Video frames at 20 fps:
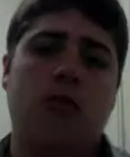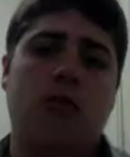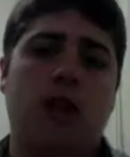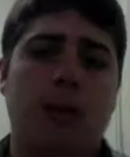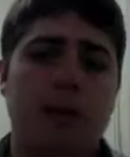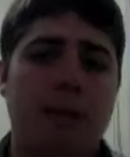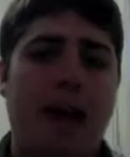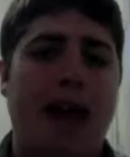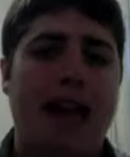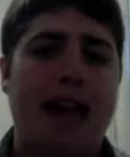
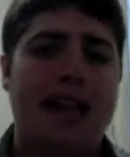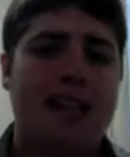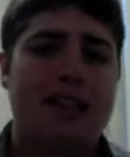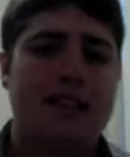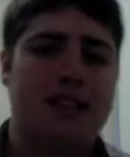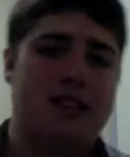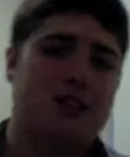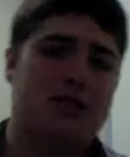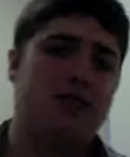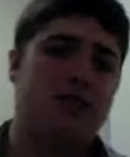I'm back
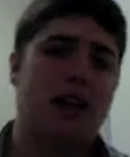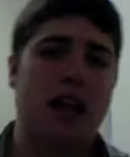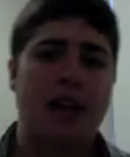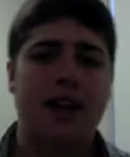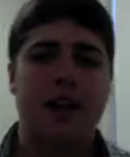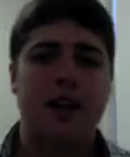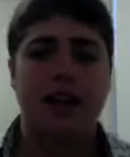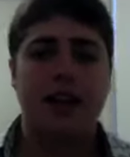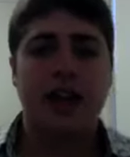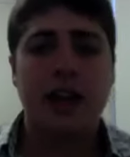at
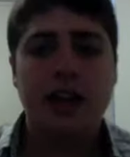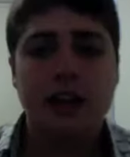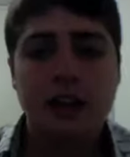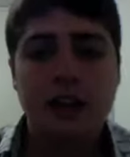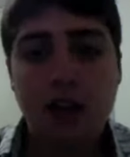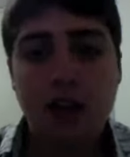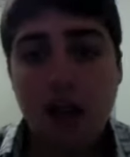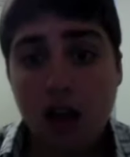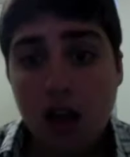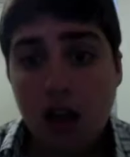it again.
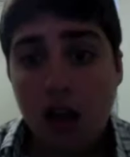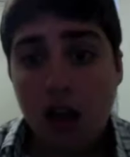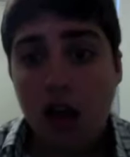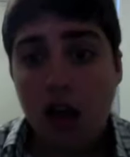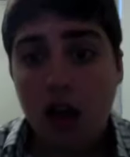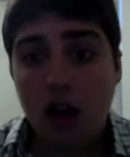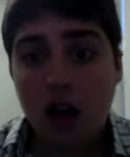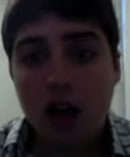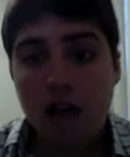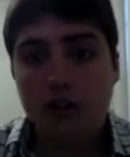
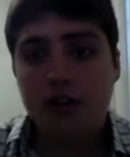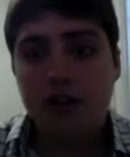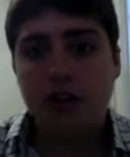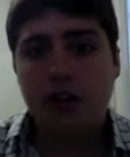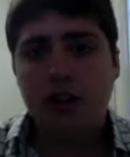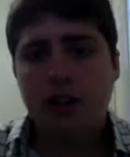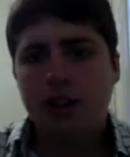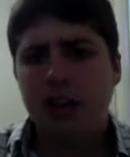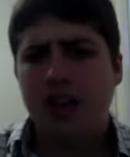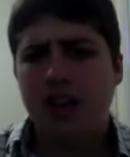Uh,
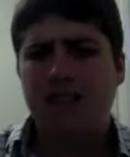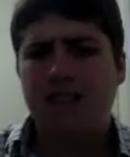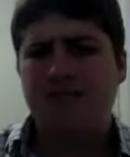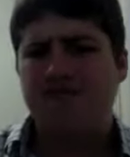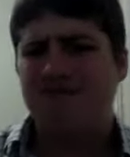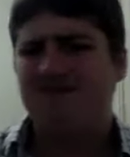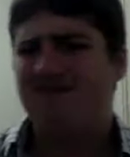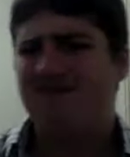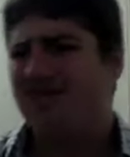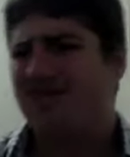sorry that
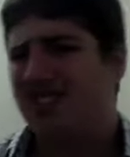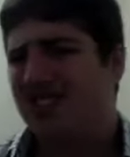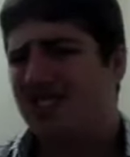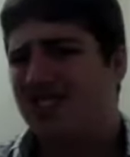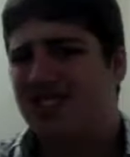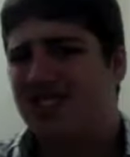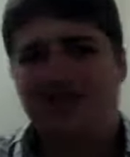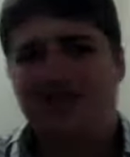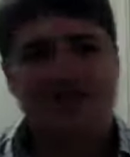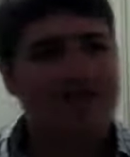
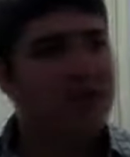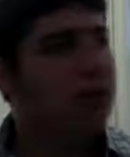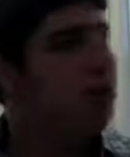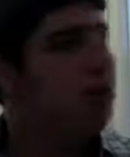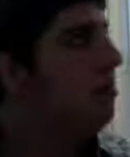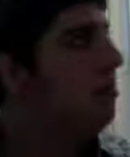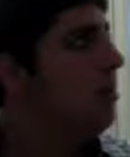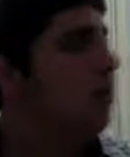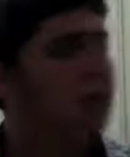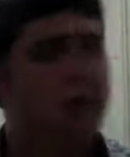this
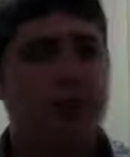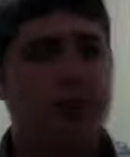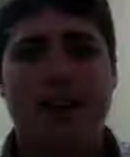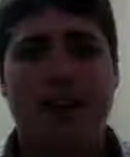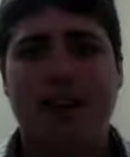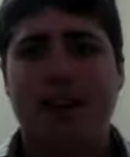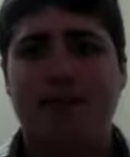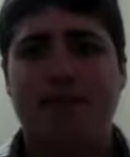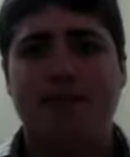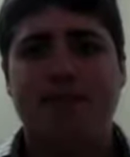room looks
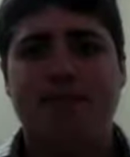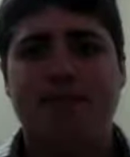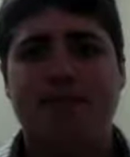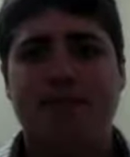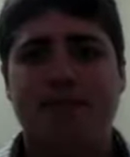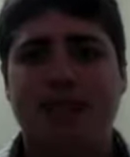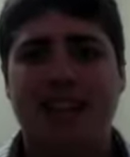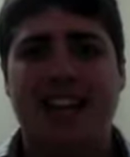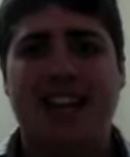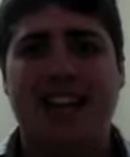very
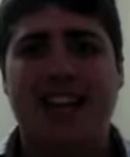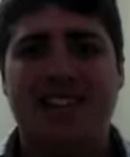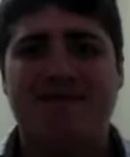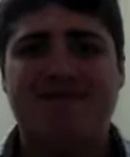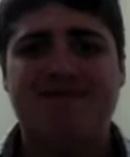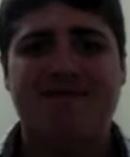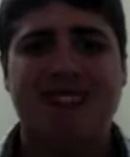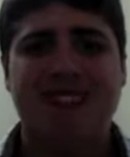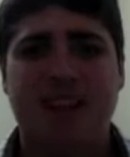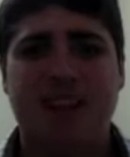
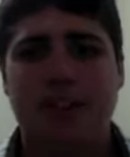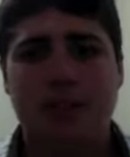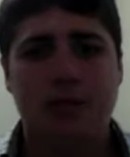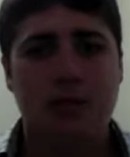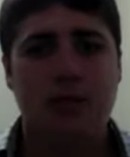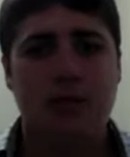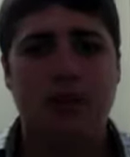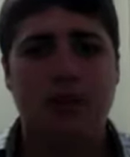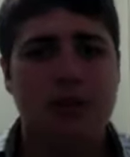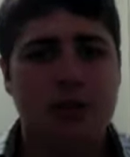plain. I
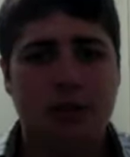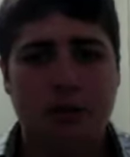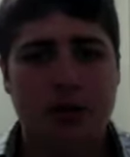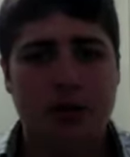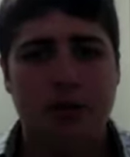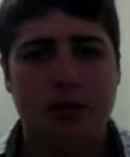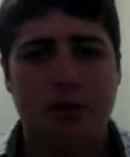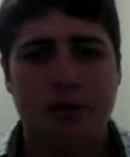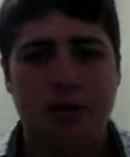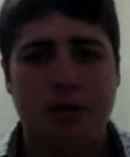just moved
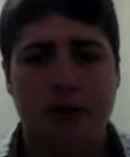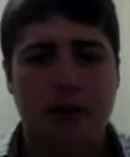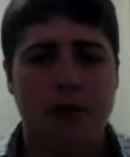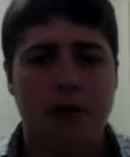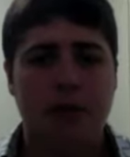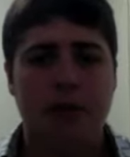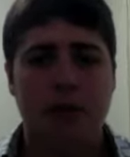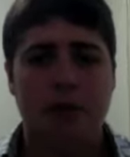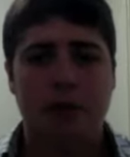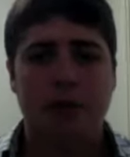into my,
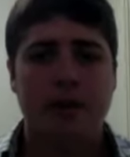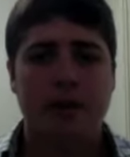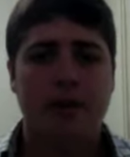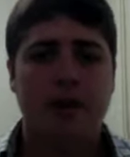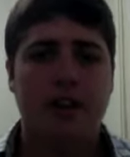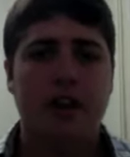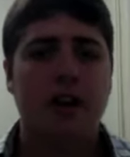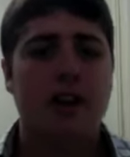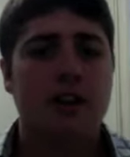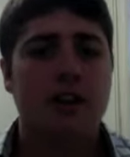my new room
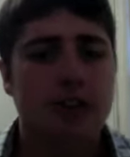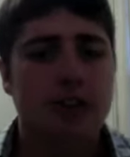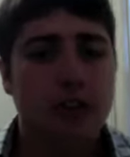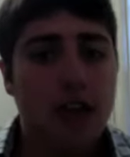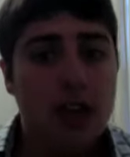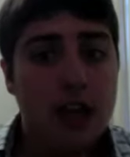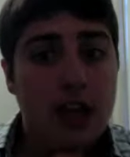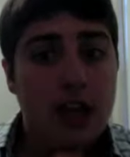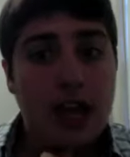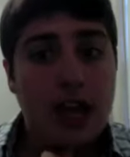here in
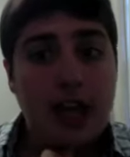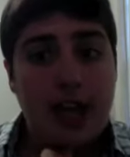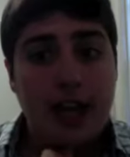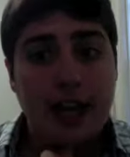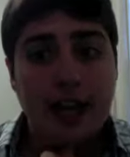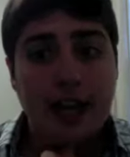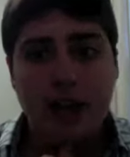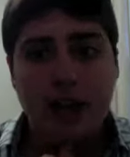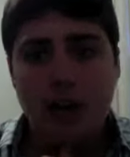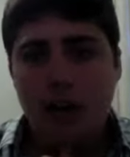college,
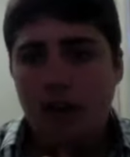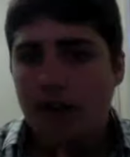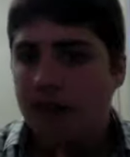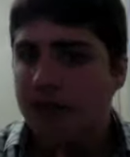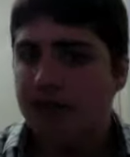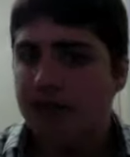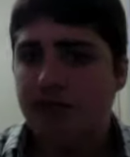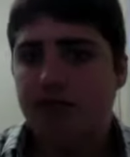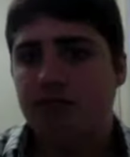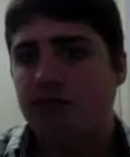and I don't
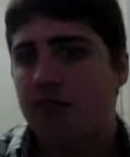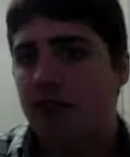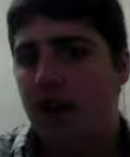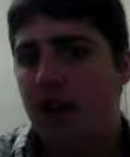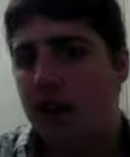have